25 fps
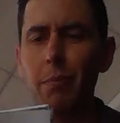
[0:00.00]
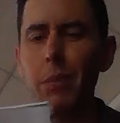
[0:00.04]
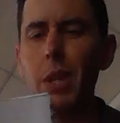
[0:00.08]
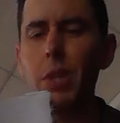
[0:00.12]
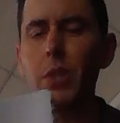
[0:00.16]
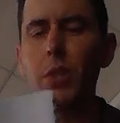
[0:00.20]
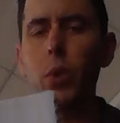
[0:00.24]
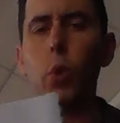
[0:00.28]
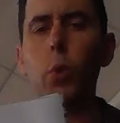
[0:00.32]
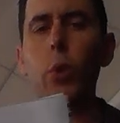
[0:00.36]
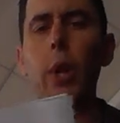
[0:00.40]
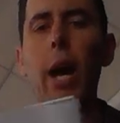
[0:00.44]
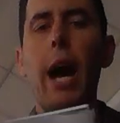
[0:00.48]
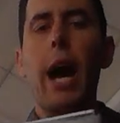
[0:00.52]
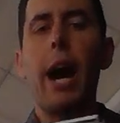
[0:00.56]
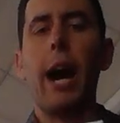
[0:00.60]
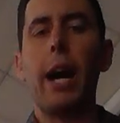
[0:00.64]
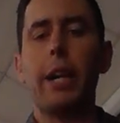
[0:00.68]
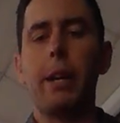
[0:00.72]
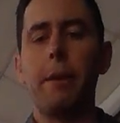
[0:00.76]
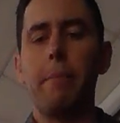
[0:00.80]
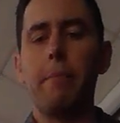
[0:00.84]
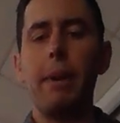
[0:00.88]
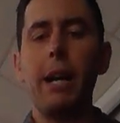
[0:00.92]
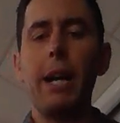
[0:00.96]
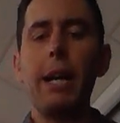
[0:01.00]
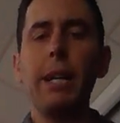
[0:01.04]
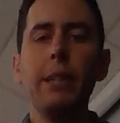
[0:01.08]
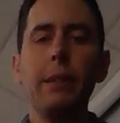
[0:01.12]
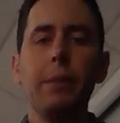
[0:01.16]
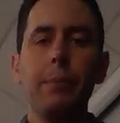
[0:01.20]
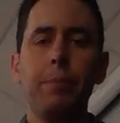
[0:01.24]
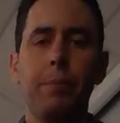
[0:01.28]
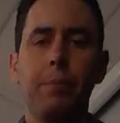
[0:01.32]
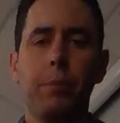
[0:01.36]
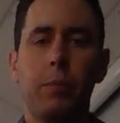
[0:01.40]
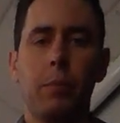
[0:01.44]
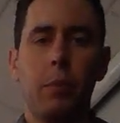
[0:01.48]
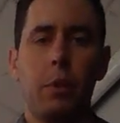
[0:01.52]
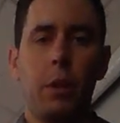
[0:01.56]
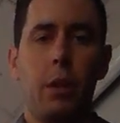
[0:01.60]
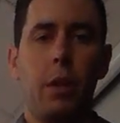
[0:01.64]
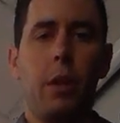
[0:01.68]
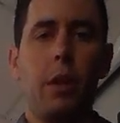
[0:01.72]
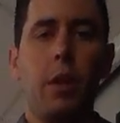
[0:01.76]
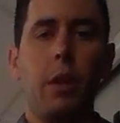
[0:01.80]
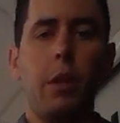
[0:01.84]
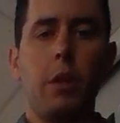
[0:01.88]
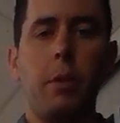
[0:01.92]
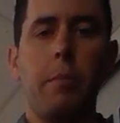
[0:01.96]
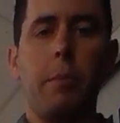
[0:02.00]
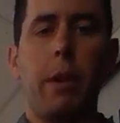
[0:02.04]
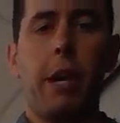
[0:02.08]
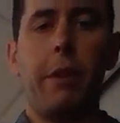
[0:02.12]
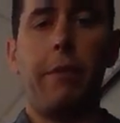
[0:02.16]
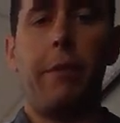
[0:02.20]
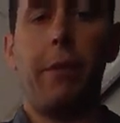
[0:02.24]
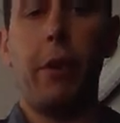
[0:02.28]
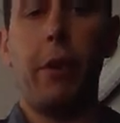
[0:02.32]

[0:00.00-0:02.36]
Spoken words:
It's called a haka ma. You may have